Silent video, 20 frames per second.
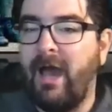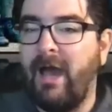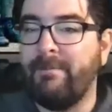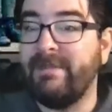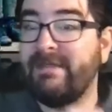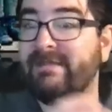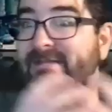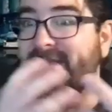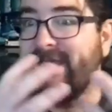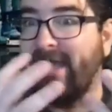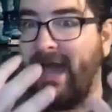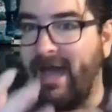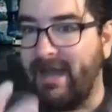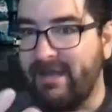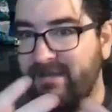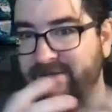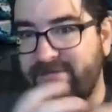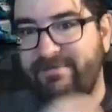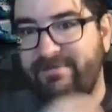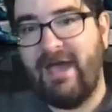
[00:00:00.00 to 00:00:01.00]
He's got
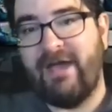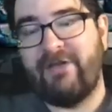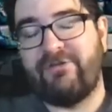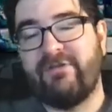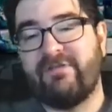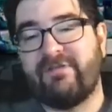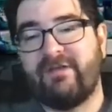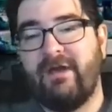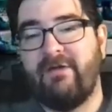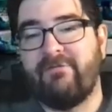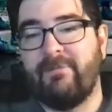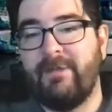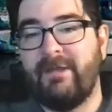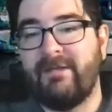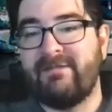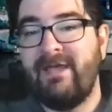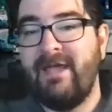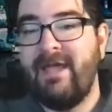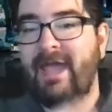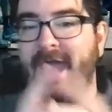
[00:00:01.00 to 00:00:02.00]
his fascist
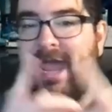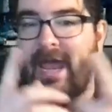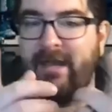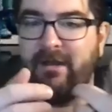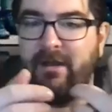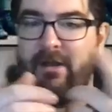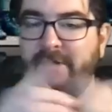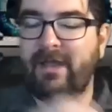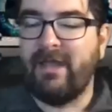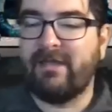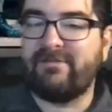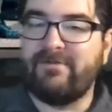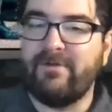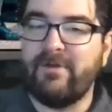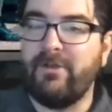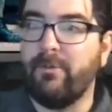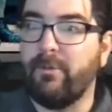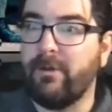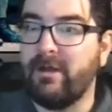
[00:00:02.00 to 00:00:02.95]
government. And in our next video,